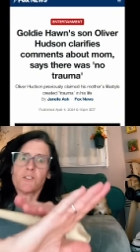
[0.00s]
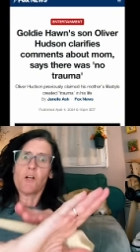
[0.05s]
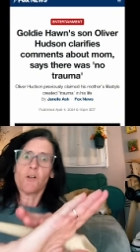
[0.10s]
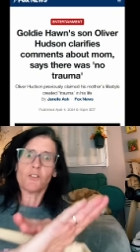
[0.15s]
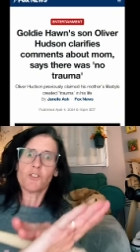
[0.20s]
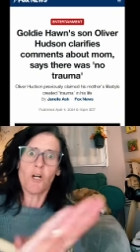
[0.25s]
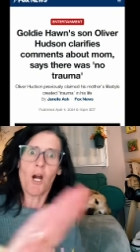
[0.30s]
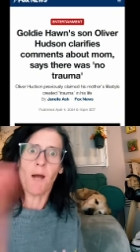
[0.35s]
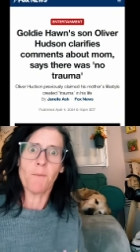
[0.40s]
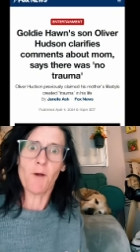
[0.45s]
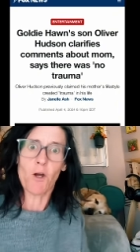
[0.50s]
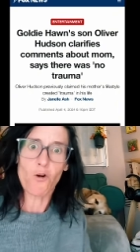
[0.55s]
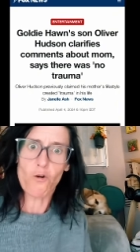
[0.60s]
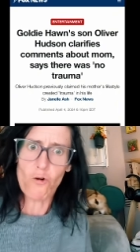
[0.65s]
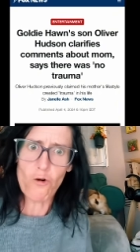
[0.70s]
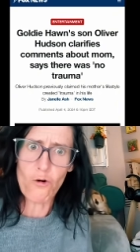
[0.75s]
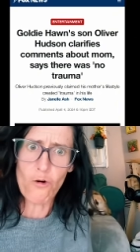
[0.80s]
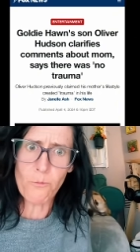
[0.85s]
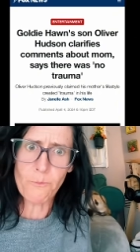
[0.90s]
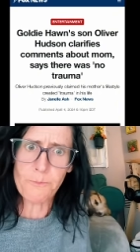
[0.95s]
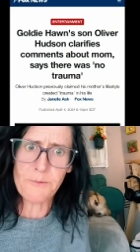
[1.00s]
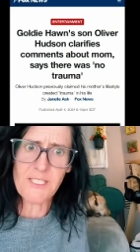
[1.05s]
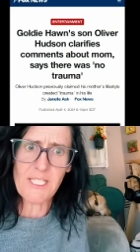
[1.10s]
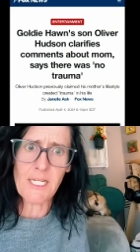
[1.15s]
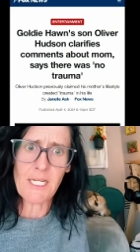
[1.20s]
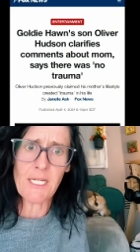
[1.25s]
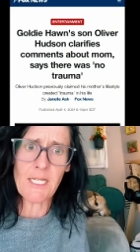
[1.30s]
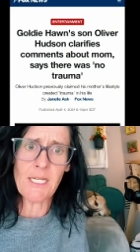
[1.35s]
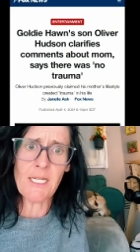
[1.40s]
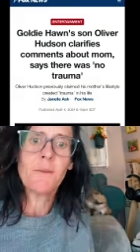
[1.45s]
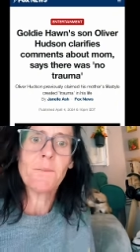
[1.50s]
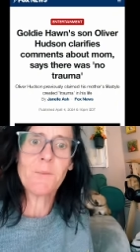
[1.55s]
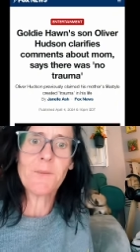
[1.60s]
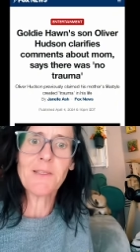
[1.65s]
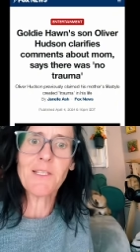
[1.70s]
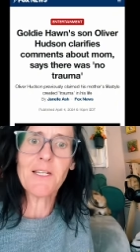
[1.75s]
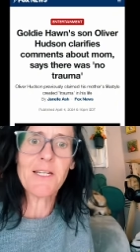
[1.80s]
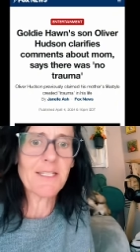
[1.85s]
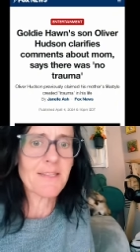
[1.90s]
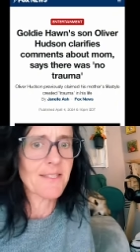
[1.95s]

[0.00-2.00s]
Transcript: no trauma. Oopsie. But look at